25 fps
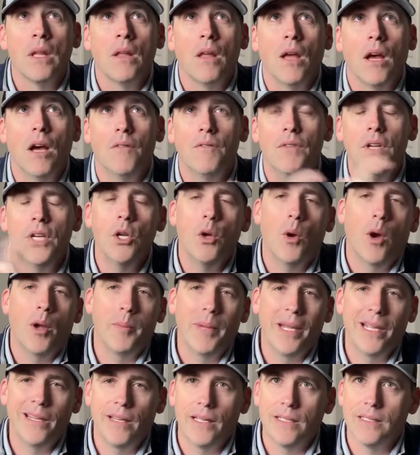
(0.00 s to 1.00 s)
a video I
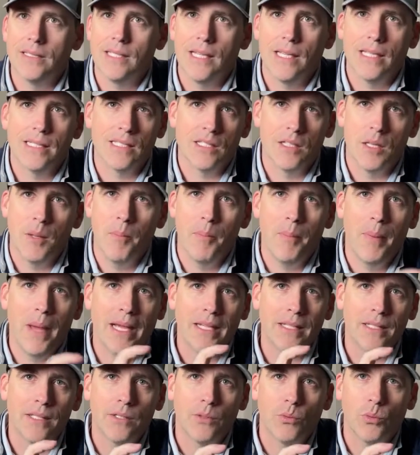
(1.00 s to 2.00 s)
made that says the
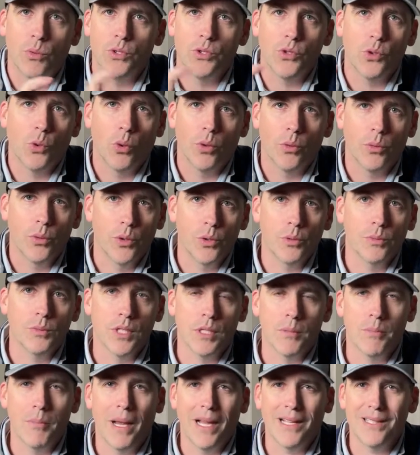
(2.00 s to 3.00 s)
best resort rooms
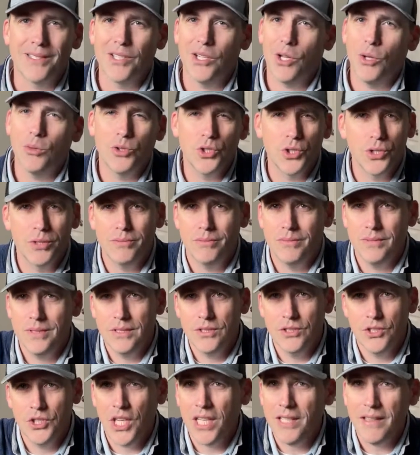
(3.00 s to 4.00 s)
in Mexico.
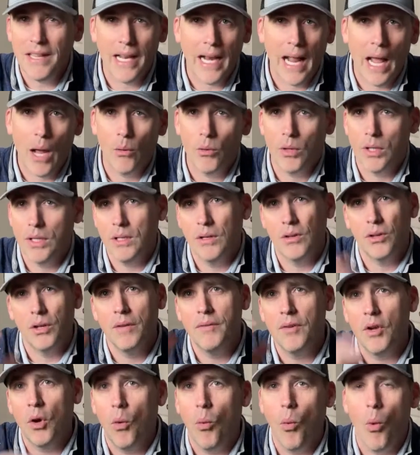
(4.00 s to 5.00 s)
Check that out. It'll
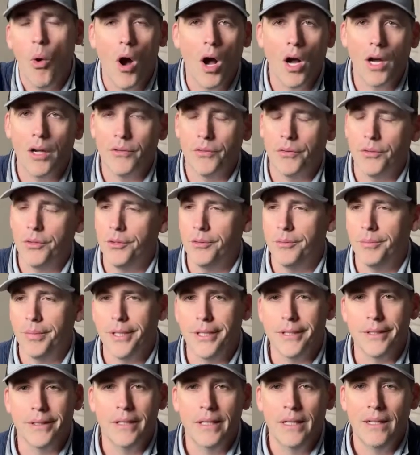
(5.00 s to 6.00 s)
give you a walkthrough,
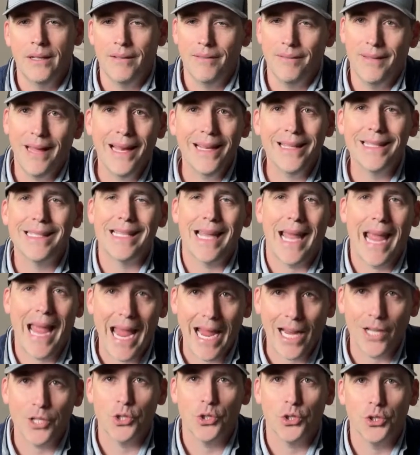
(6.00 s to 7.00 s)
but that is
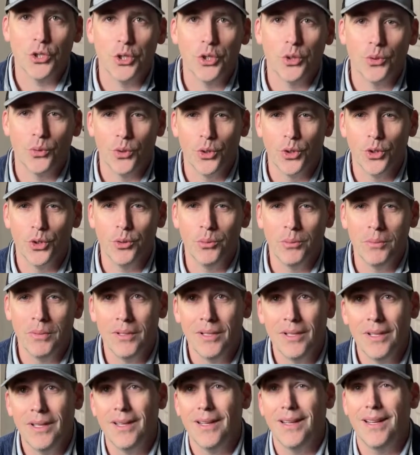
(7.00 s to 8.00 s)
actually your room,
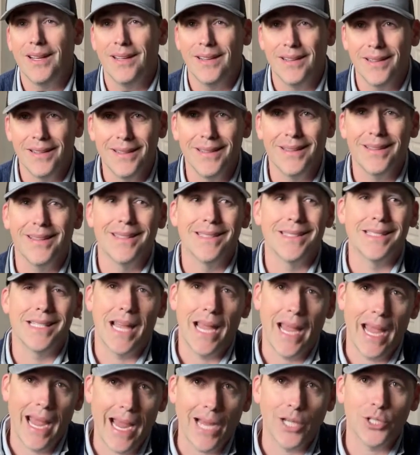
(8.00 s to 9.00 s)
and it is
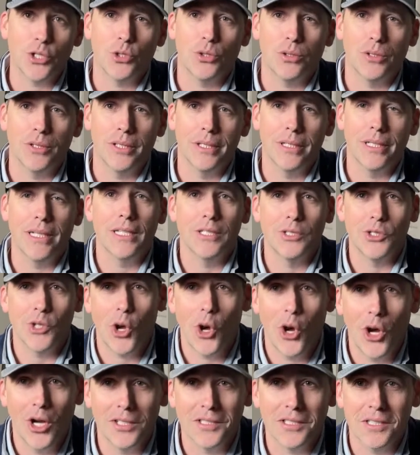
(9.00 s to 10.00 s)
actually as
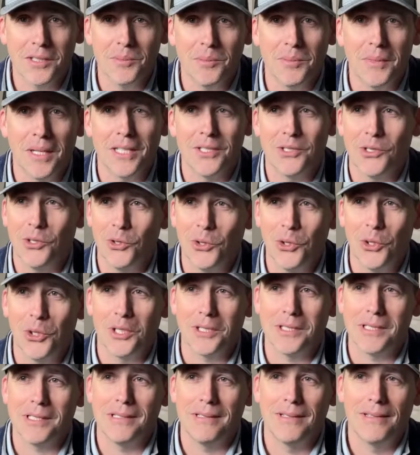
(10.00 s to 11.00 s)
awesome as it
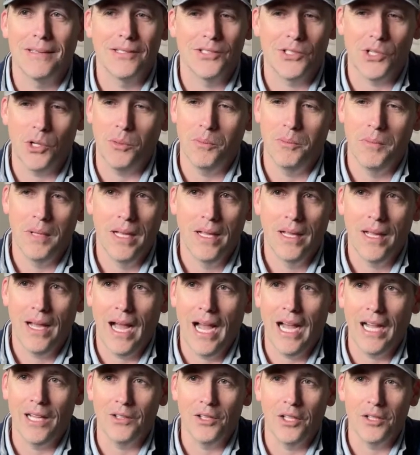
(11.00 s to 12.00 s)
looks. So
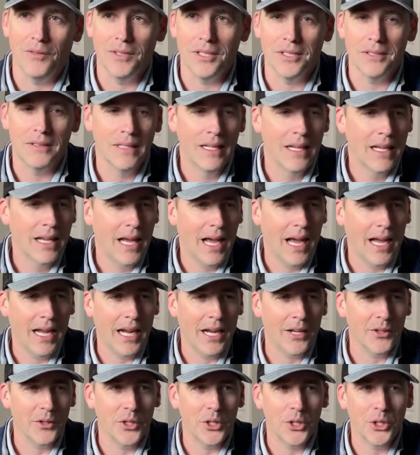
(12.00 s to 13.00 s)
I love it. I
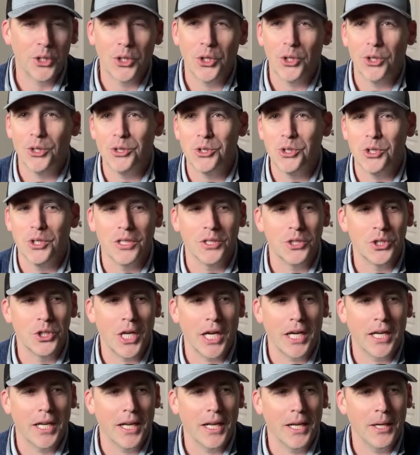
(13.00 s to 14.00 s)
highly encourage you to
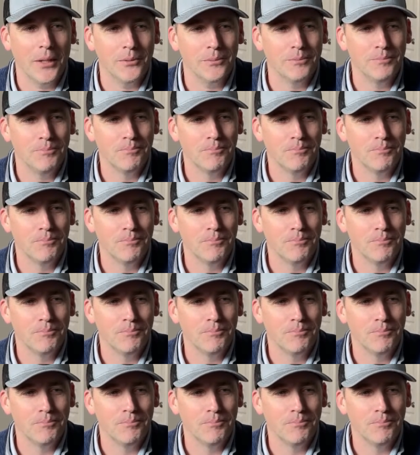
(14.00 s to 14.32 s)
check it out.